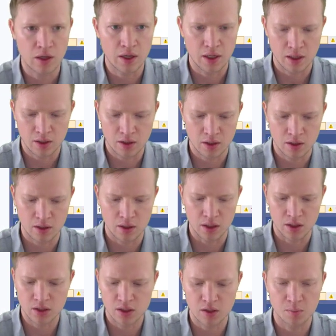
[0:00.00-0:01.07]
and
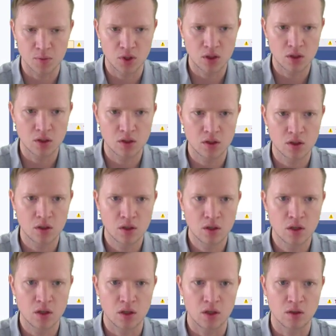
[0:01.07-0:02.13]
decimal
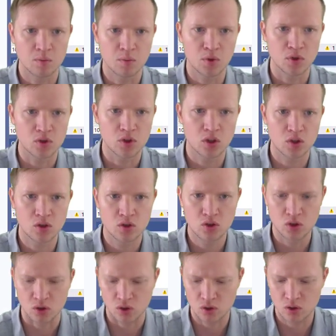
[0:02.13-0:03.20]
input
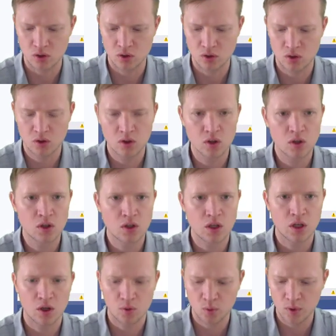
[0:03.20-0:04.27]
two.
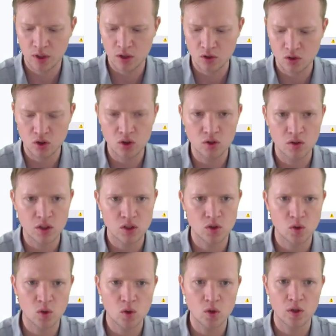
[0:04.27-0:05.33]
Now we can do
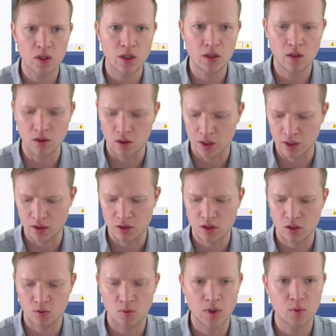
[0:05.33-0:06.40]
this all inline.
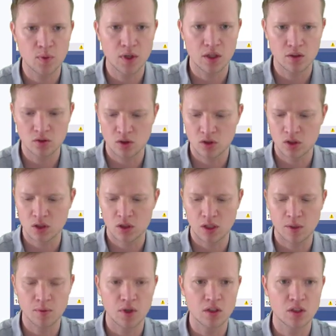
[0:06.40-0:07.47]
So what we're going to do is
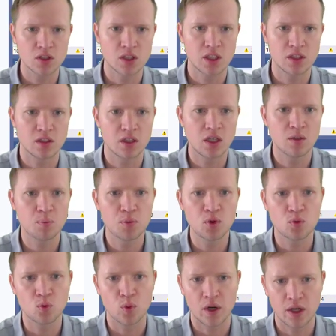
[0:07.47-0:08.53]
I'm going to say
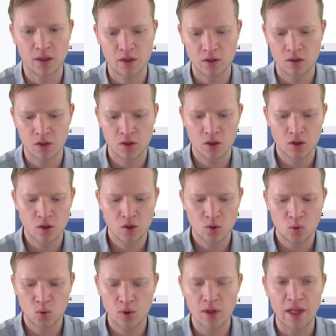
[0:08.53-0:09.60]
input one
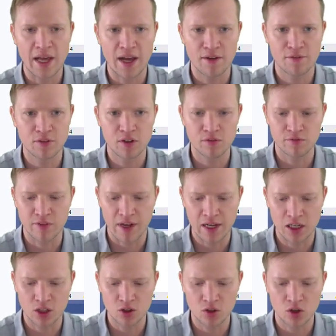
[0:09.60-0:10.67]
will have the
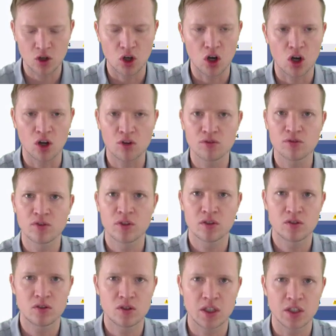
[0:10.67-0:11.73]
value of
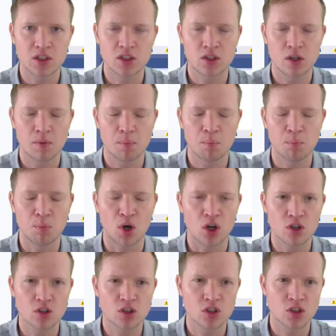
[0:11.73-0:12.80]
text
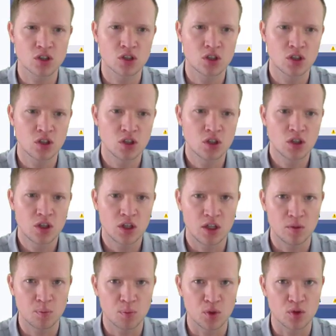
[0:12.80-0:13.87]
box
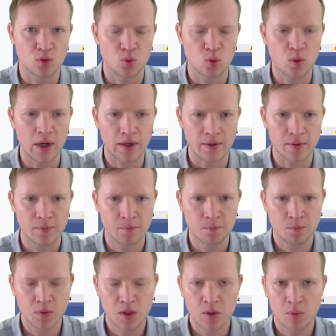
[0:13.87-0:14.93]
input one,
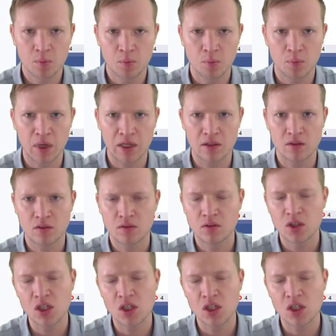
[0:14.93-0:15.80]
but